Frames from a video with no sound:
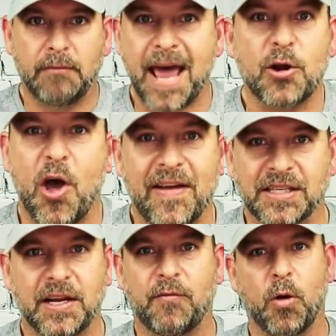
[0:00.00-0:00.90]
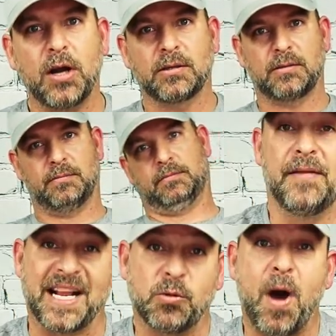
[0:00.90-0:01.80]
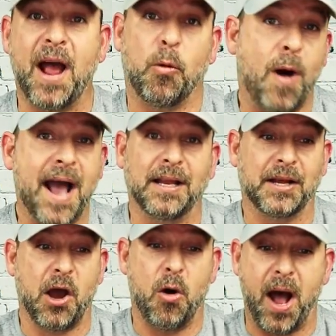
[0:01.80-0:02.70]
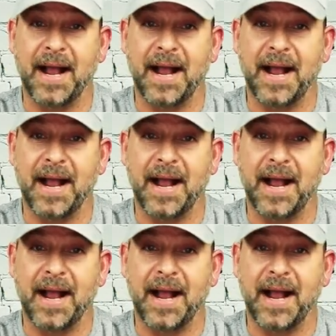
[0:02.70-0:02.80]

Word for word: I don't know how that stuff works. That's why a while ago,